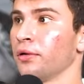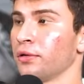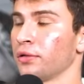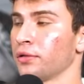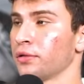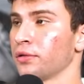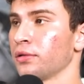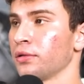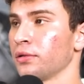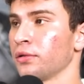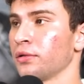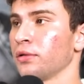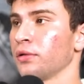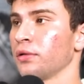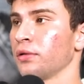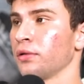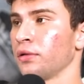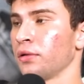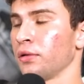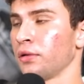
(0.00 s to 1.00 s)
They don't have that on
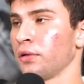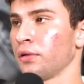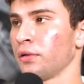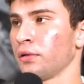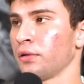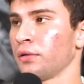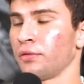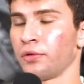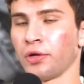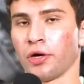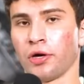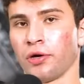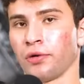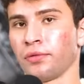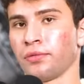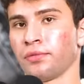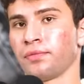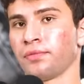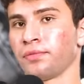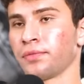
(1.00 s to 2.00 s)
Mustangs?
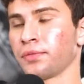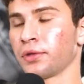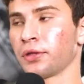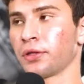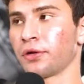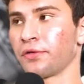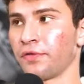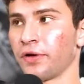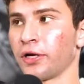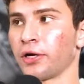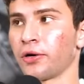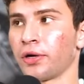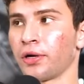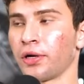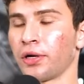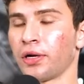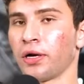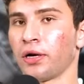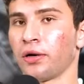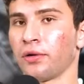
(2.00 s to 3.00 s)
No, they're
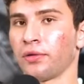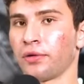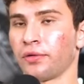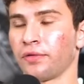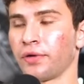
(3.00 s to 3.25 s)
figuring it out.